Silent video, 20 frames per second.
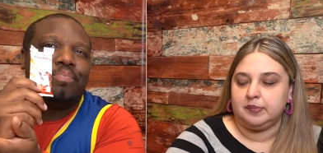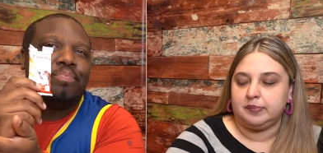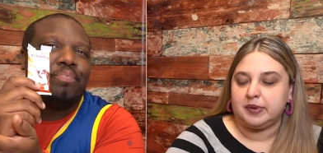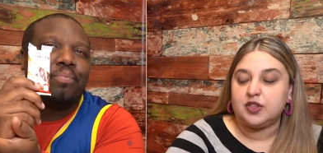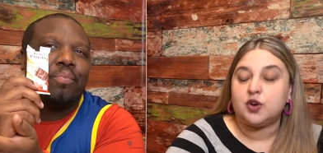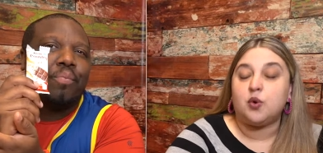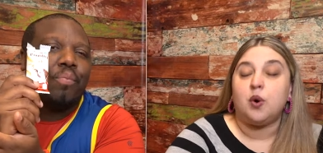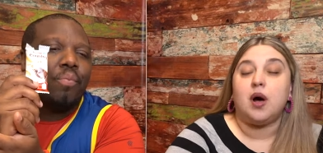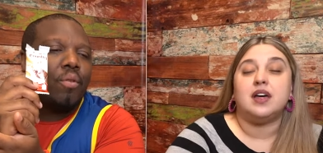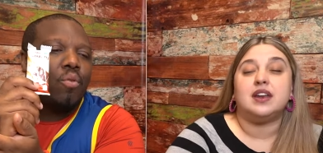Speaker 1: But the
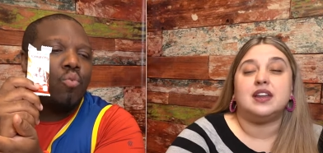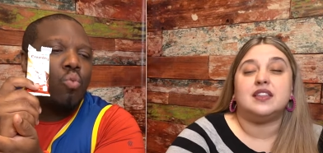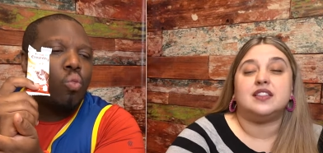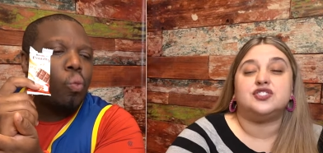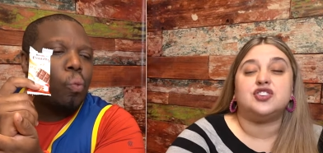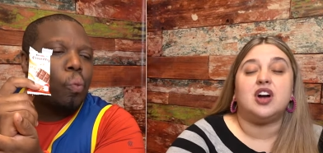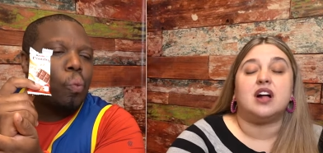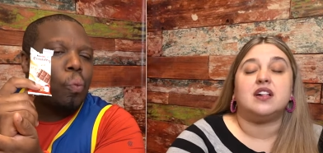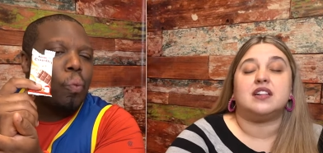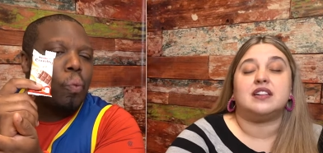quality of the
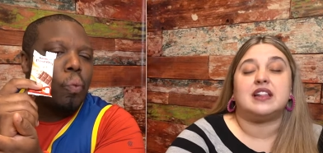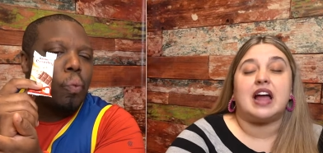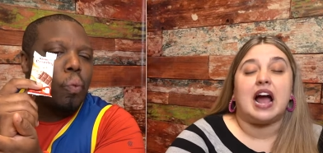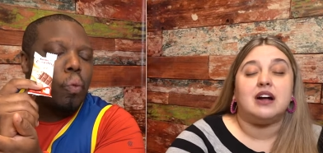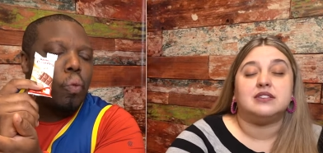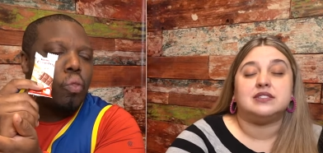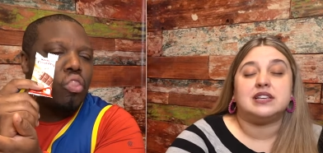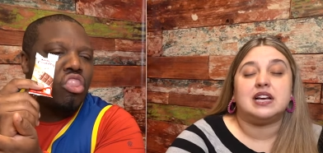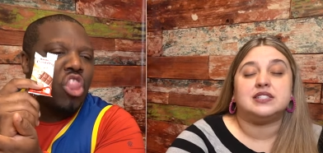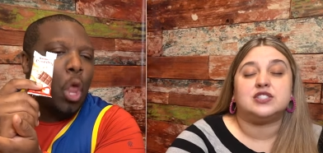chocolate on the
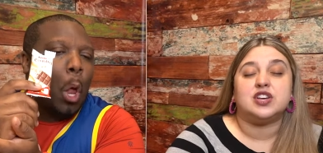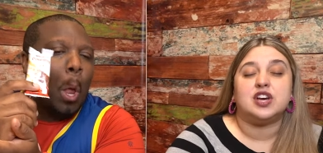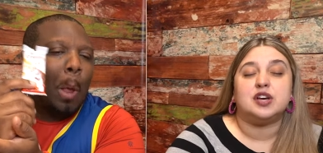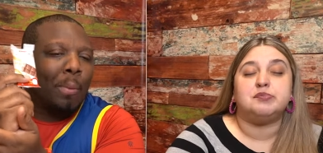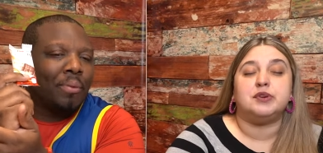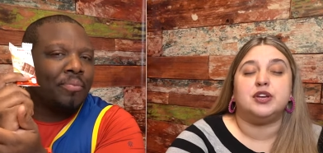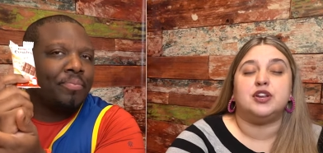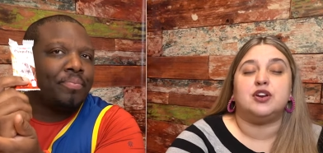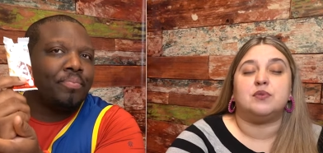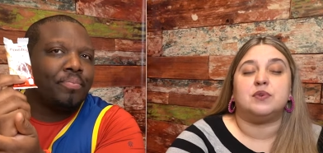outside's good, but
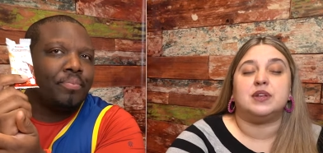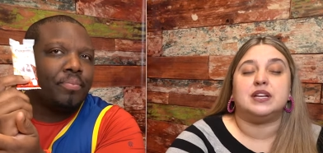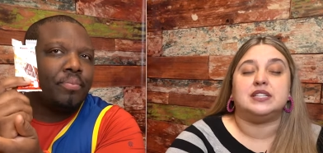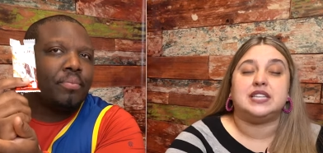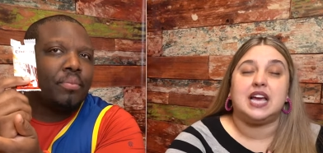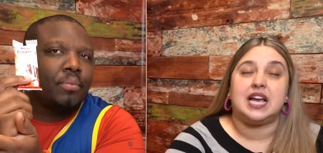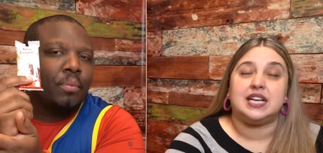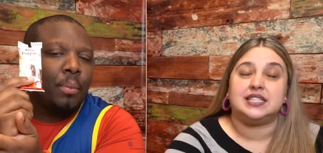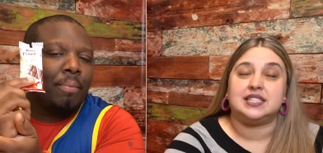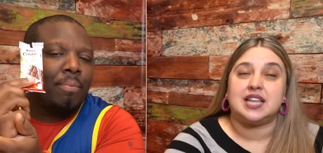you don't really
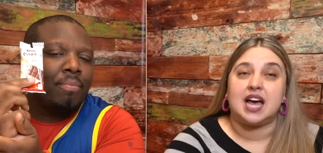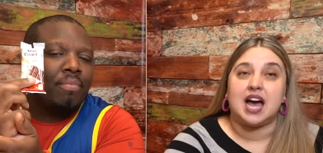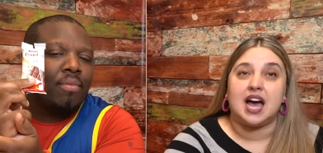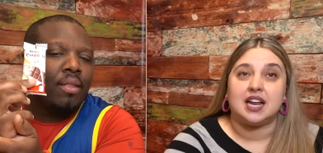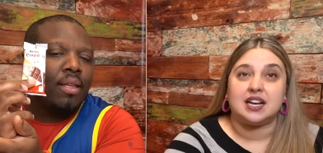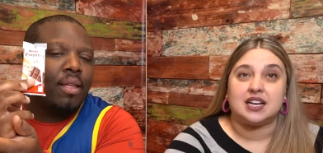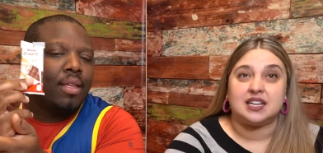taste that